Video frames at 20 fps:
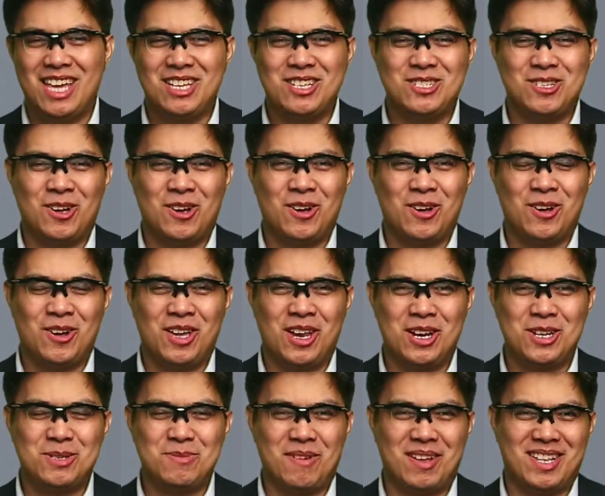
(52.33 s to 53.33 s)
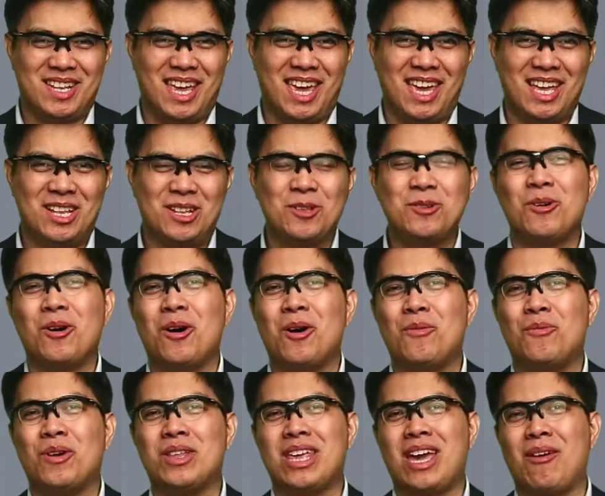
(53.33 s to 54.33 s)
So, here's my take two of
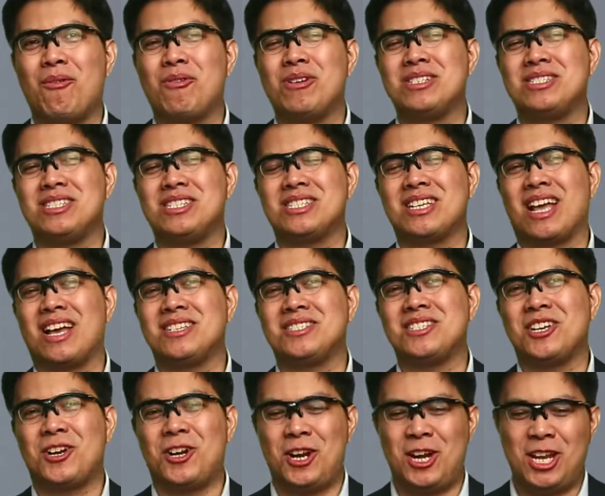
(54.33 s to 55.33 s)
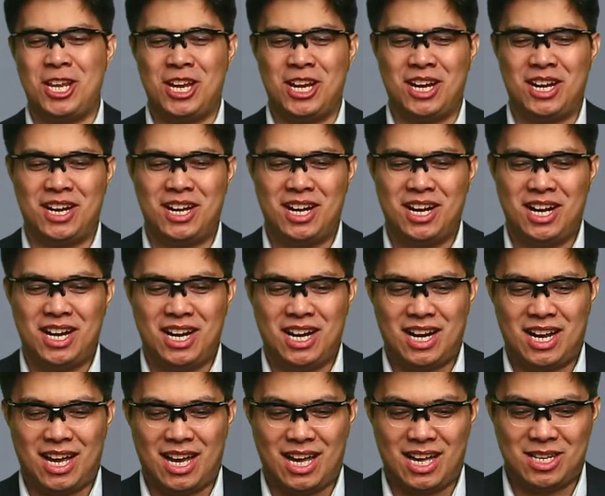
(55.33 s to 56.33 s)
what I was discussing earlier
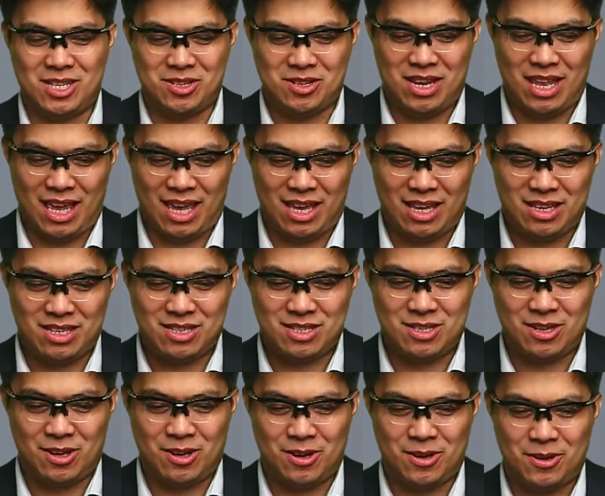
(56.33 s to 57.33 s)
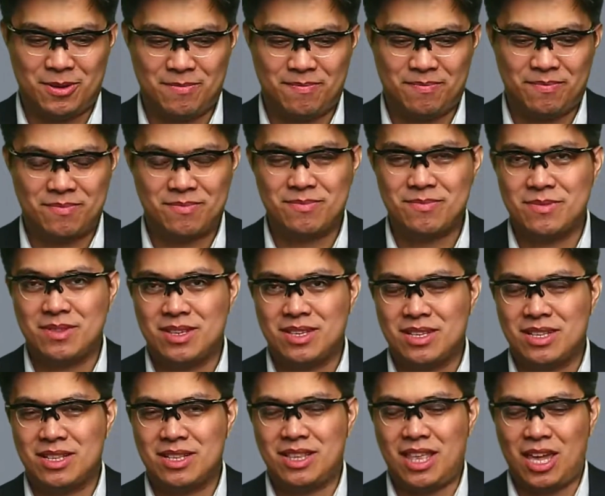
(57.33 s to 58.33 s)
today. So,
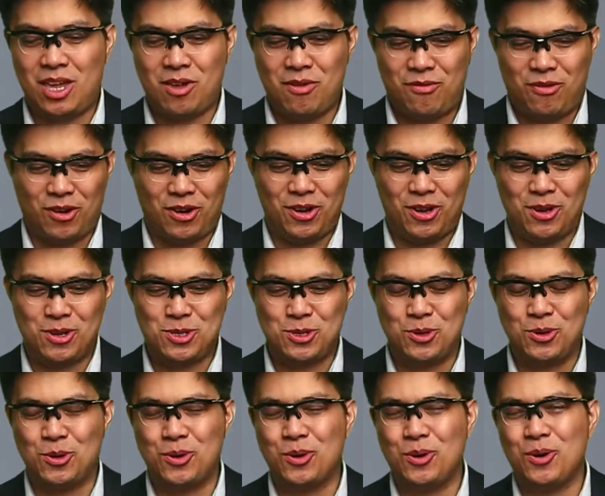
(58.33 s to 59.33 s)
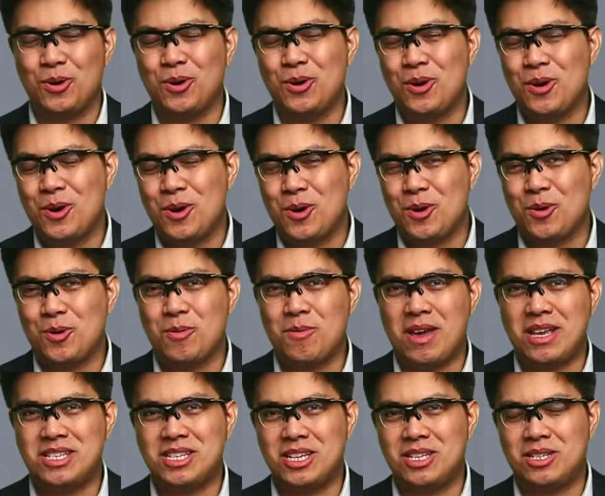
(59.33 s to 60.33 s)
thank you for those who
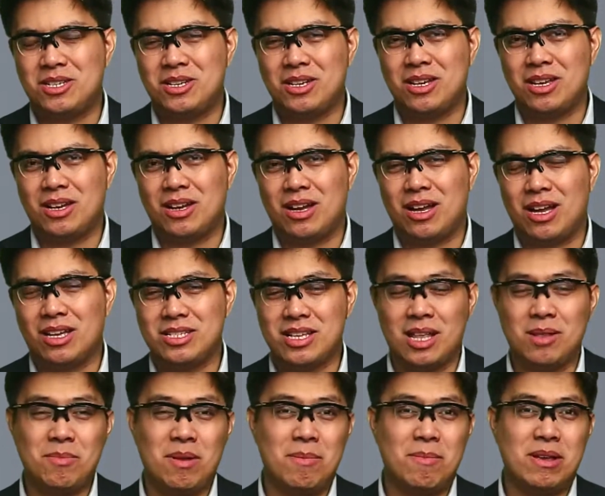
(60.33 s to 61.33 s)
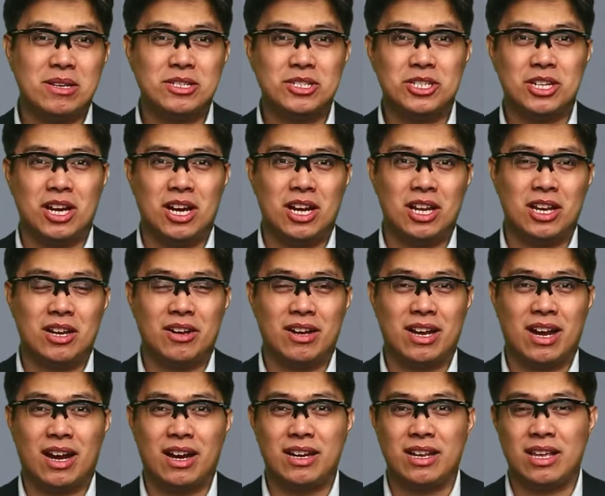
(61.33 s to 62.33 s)
sent me a message earlier
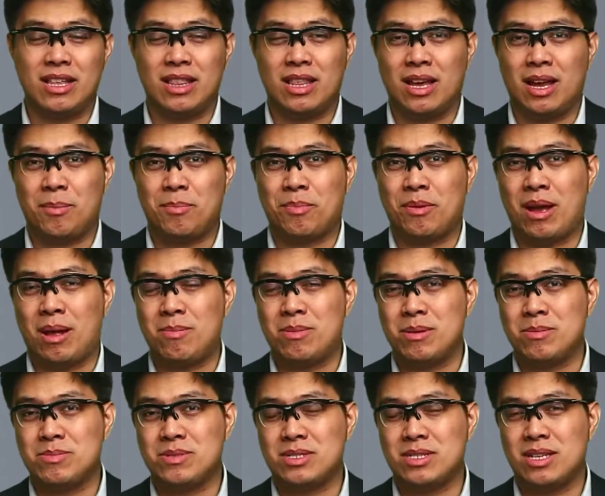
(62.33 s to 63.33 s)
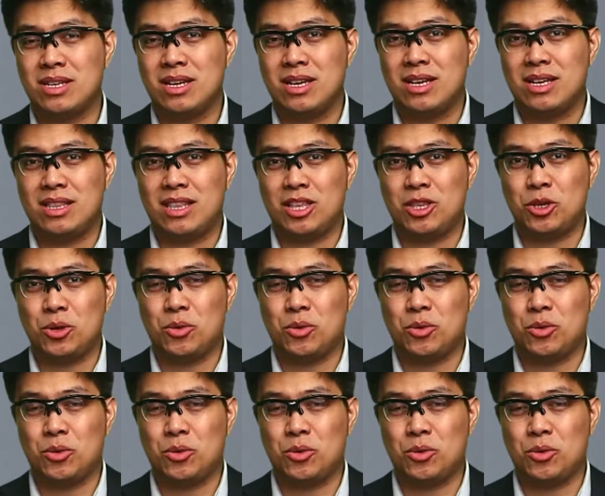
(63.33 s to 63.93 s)
regarding the problems that you